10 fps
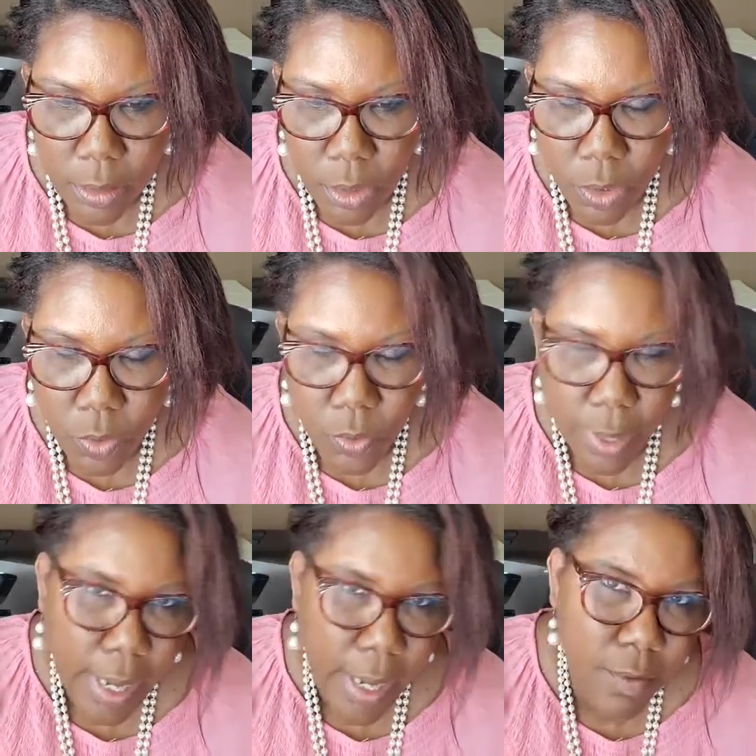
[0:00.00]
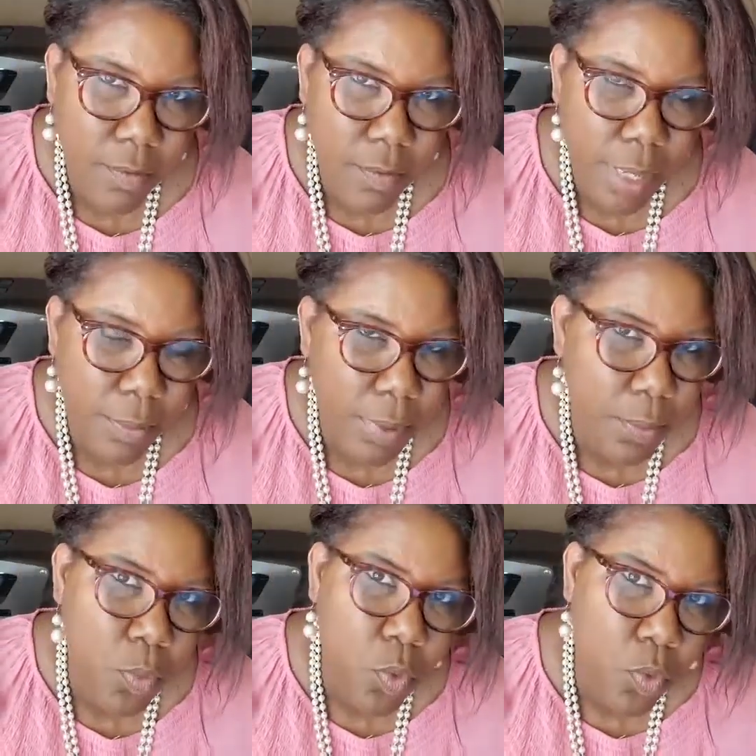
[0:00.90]
you have maybe
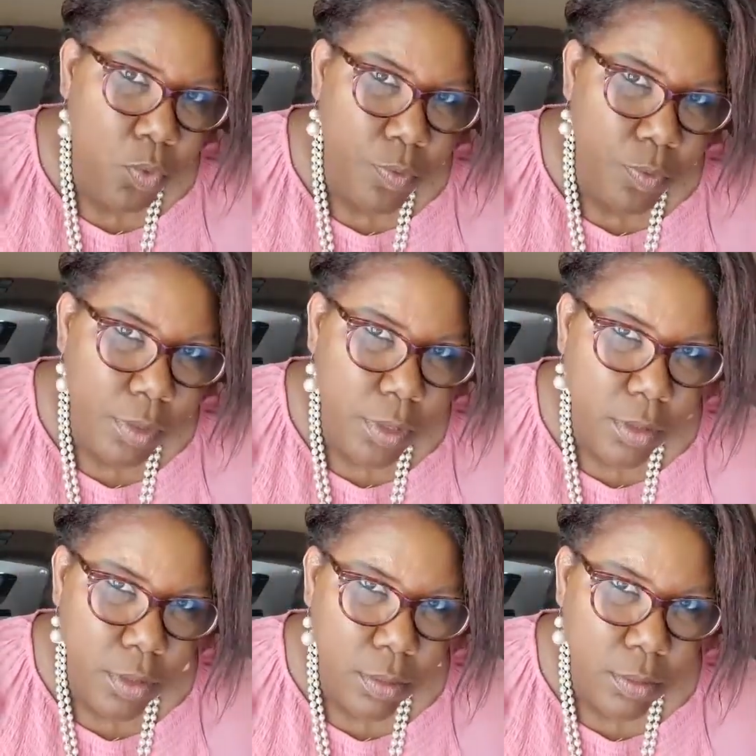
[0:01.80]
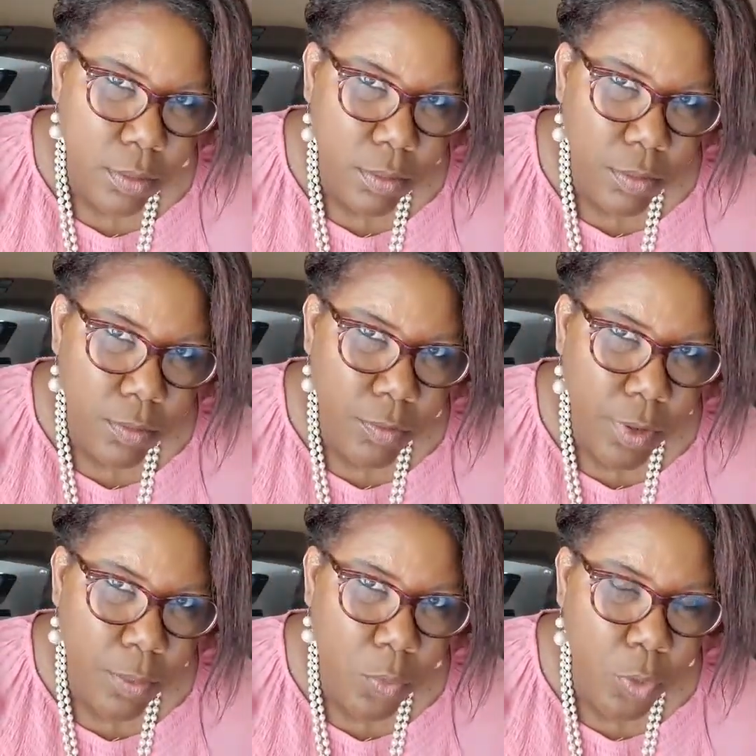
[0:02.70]
moved
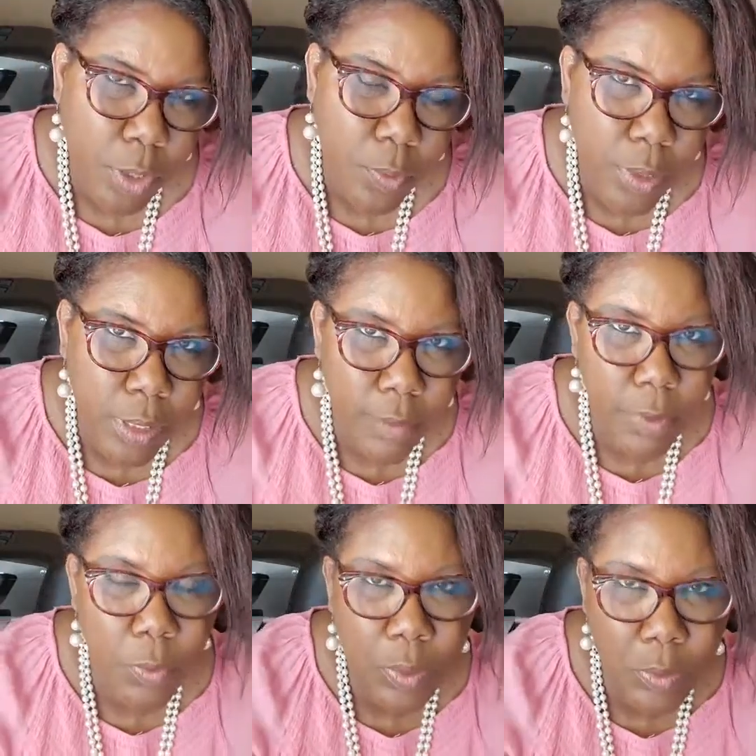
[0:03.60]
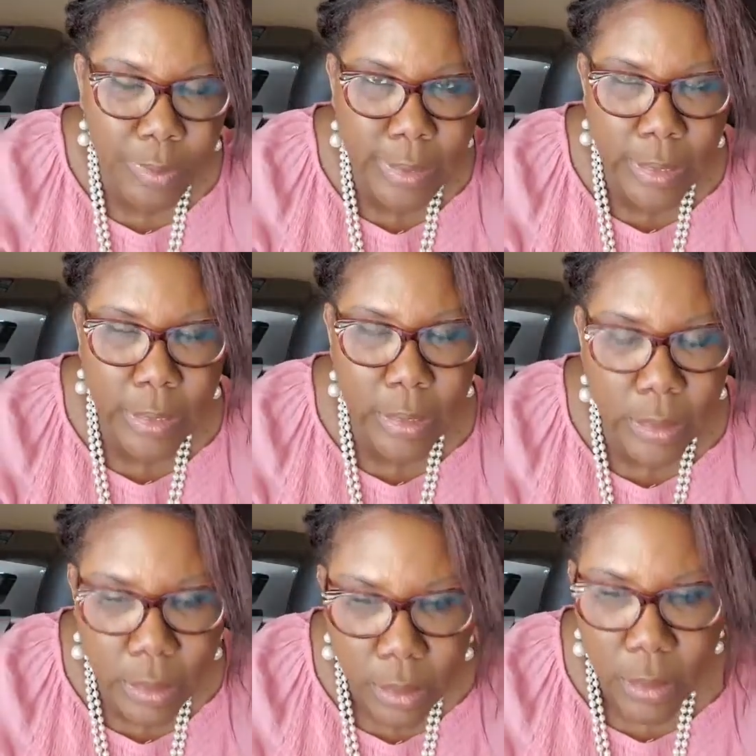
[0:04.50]
from where you were living when you did
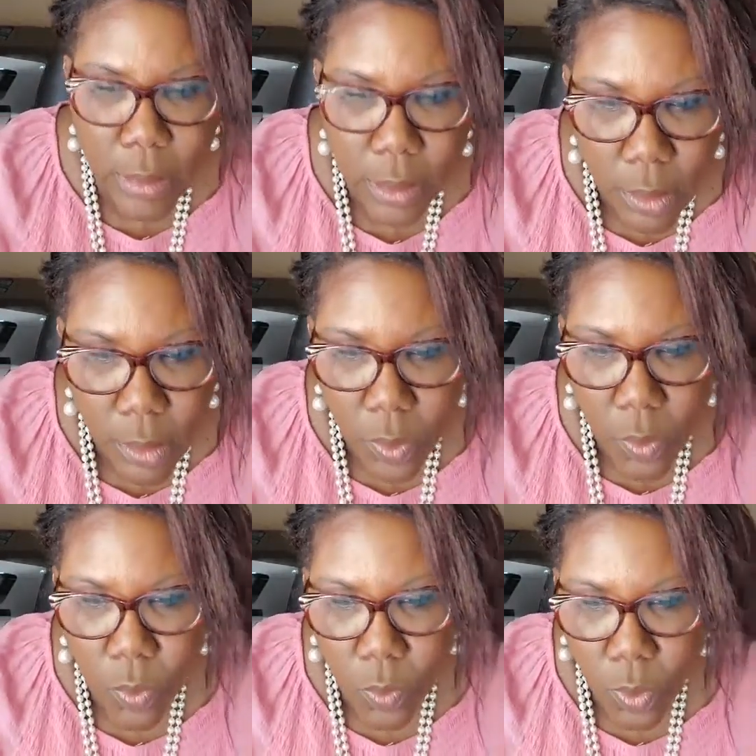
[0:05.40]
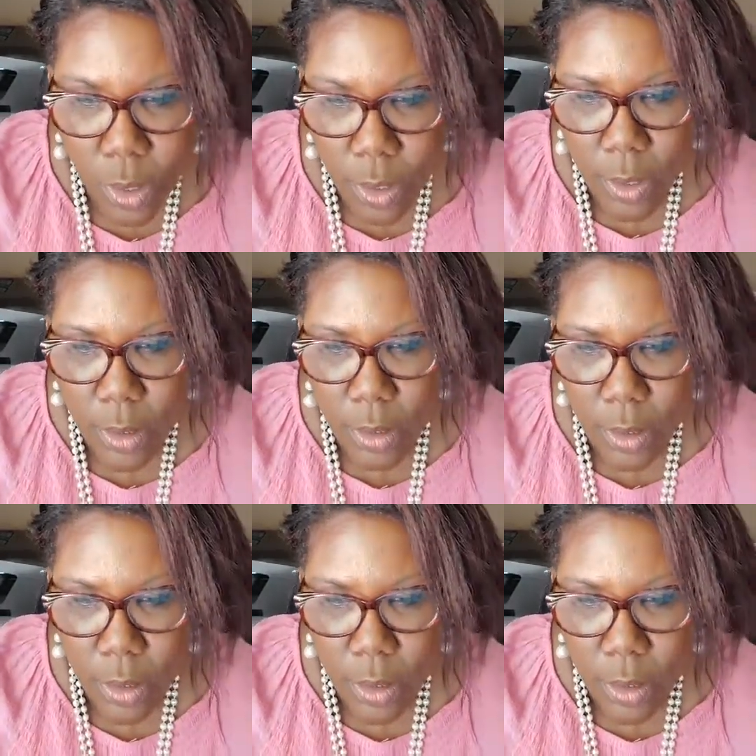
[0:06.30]
it, or